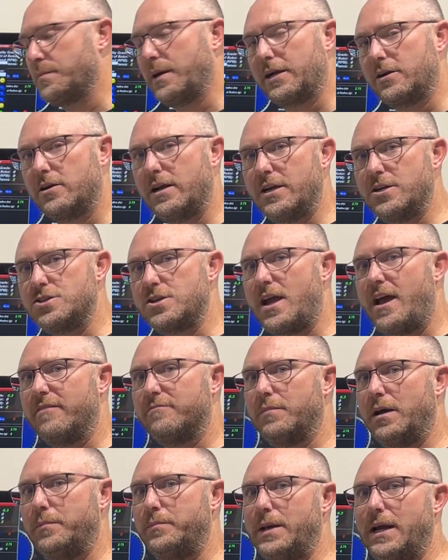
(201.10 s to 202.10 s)
my crankshaft,
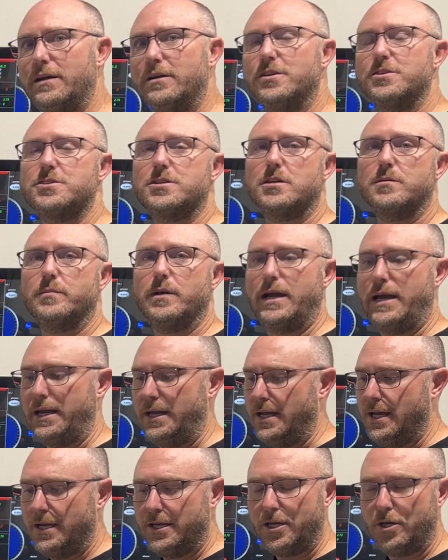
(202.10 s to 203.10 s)
my balancer, my, you
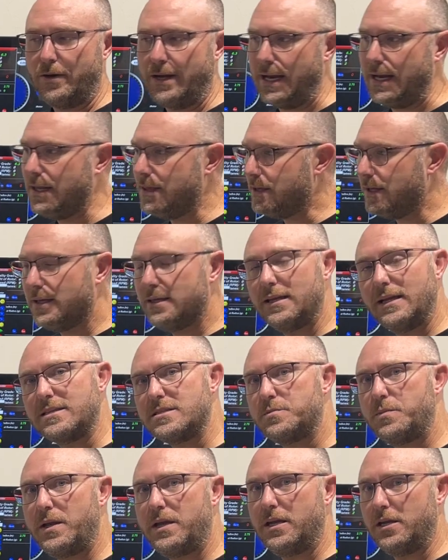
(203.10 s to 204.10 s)
know, anything that's
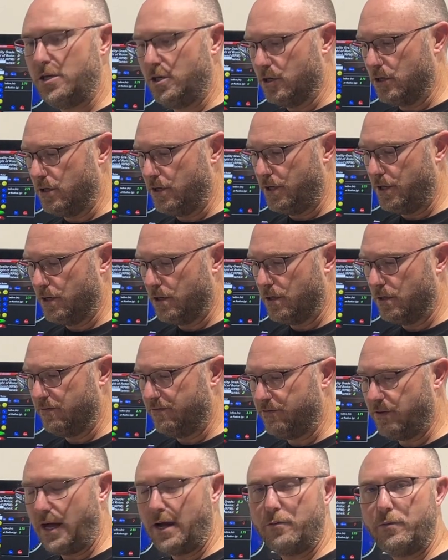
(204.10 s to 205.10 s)
spinning, your, your
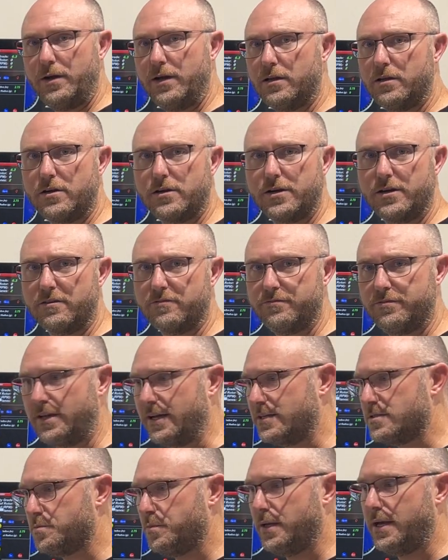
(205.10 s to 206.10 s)
flywheel or your
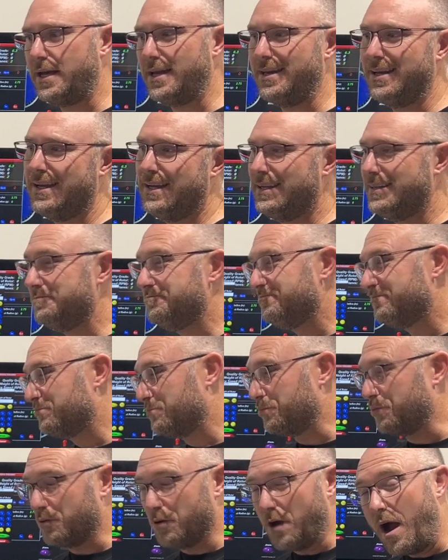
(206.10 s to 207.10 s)
flex plate,
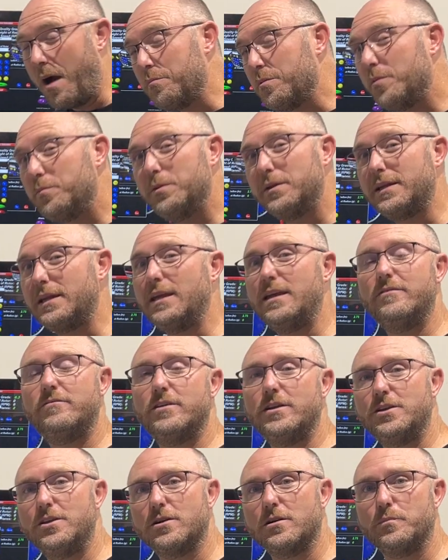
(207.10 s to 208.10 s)
probably
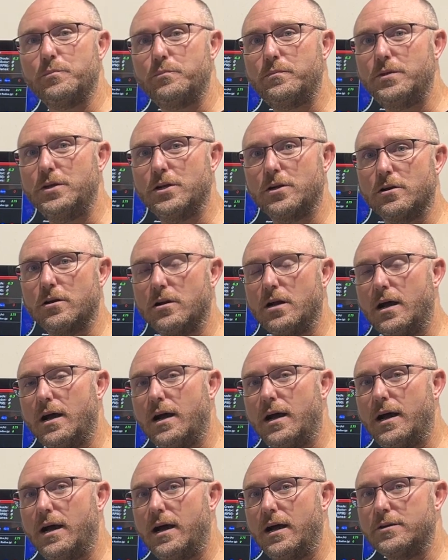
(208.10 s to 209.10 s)
even your, your
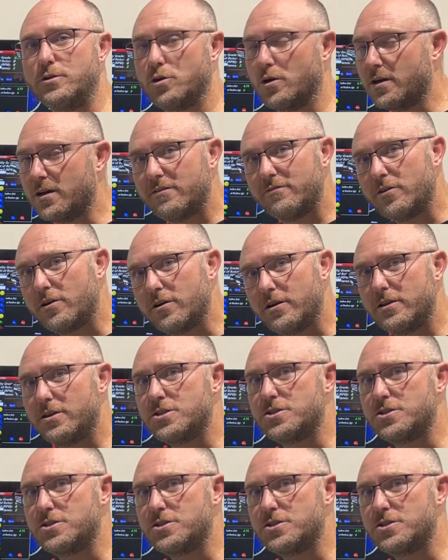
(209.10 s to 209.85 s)
uh, torque converter in the